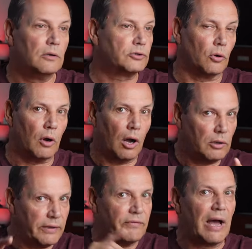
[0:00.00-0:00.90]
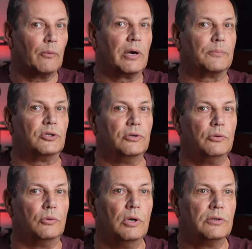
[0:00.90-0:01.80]
So I'll leave that one up to
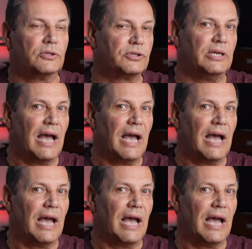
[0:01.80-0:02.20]
you to see